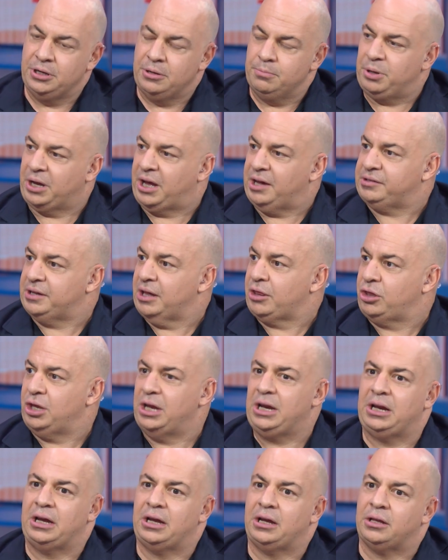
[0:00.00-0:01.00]
Because I
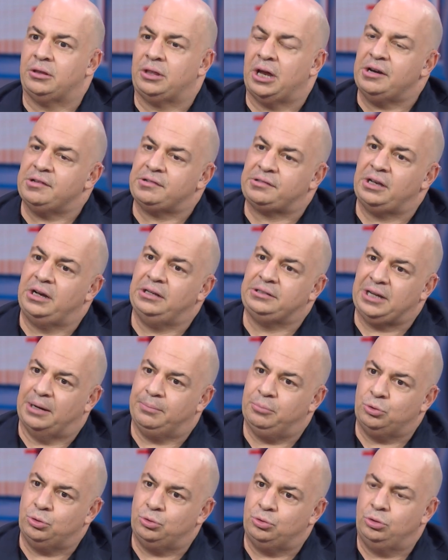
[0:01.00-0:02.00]
think there is still a
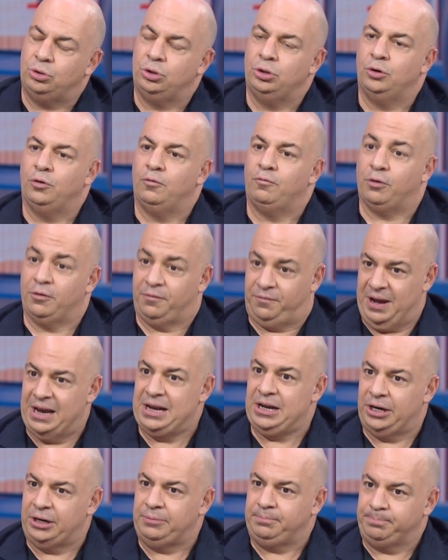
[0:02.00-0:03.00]
taboo for
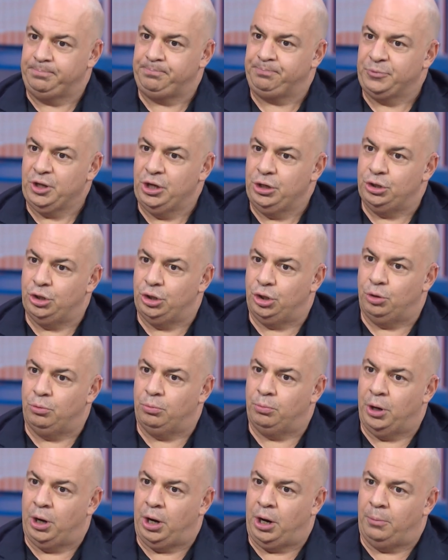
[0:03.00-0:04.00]
failure. You know,
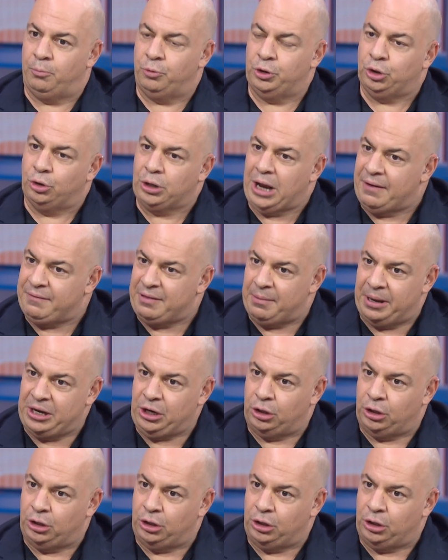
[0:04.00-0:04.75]
we don't have that many